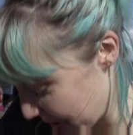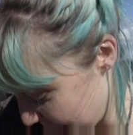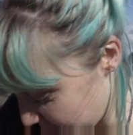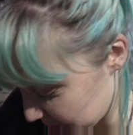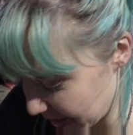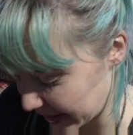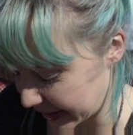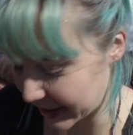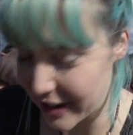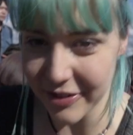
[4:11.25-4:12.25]
people of
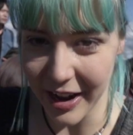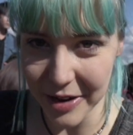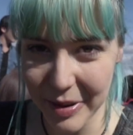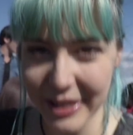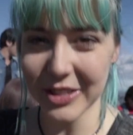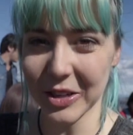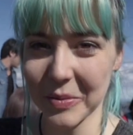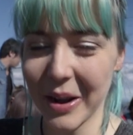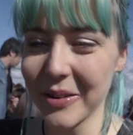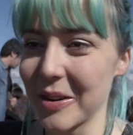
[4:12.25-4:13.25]
like around Mount
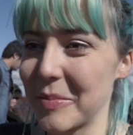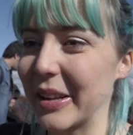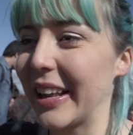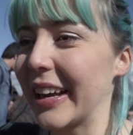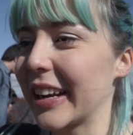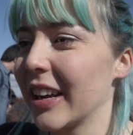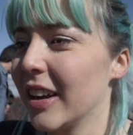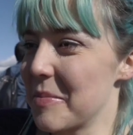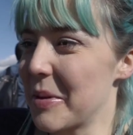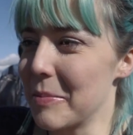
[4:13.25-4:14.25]
Tsukuba were a bit
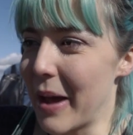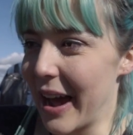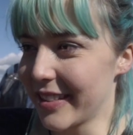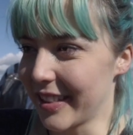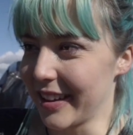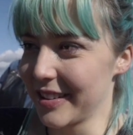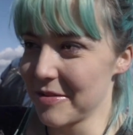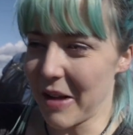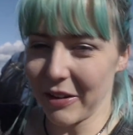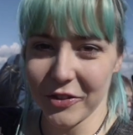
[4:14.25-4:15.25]
mad
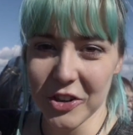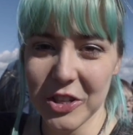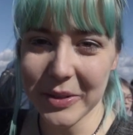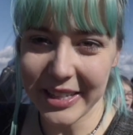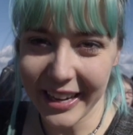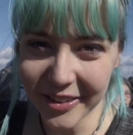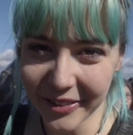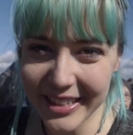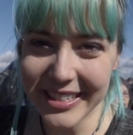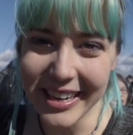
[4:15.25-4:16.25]
that Mount Fuji was getting
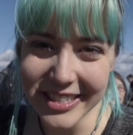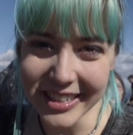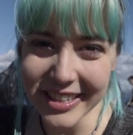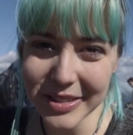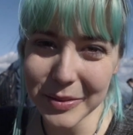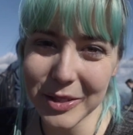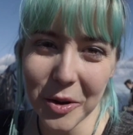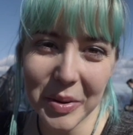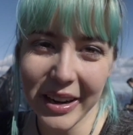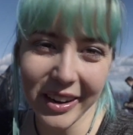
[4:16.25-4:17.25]
all the attention because it was
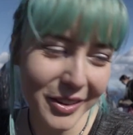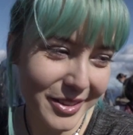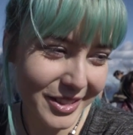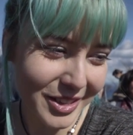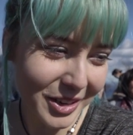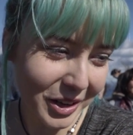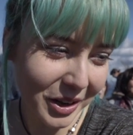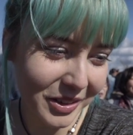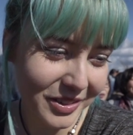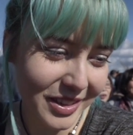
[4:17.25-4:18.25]
so big and close to Tokyo.
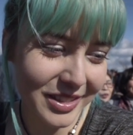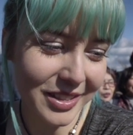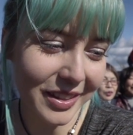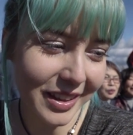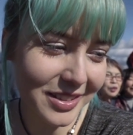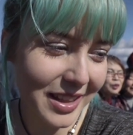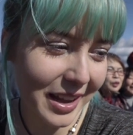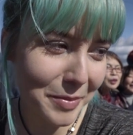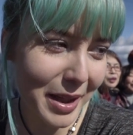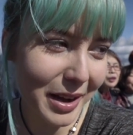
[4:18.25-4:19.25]
And so they
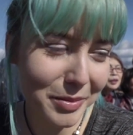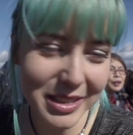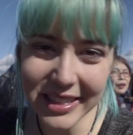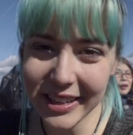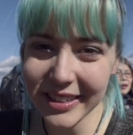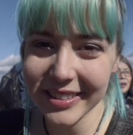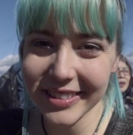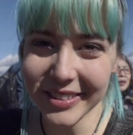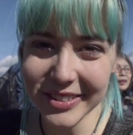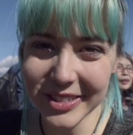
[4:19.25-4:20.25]
like made up this like
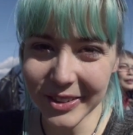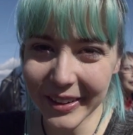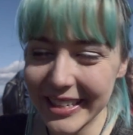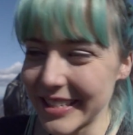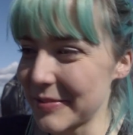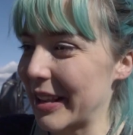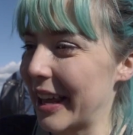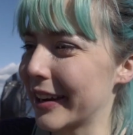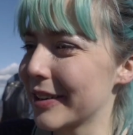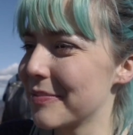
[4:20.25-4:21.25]
little story to be
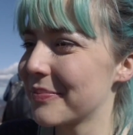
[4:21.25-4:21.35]
like,